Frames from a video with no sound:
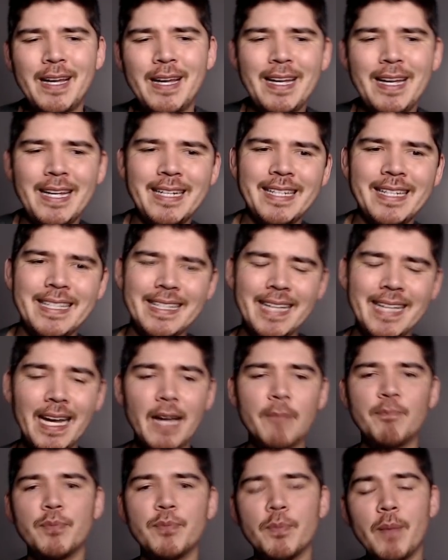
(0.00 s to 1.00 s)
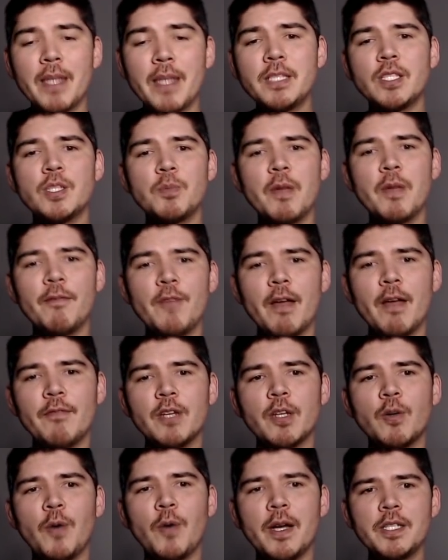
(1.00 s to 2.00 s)
And yeah, message me if you have
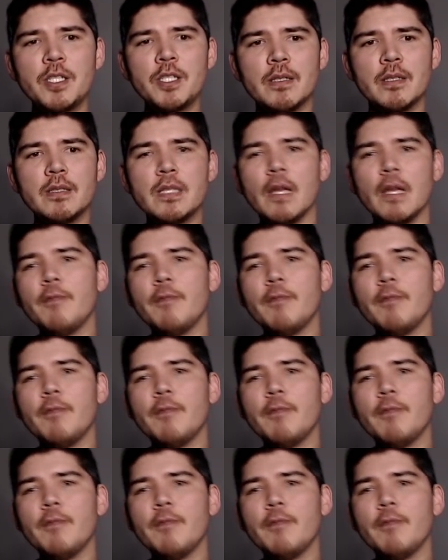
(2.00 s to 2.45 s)
any questions.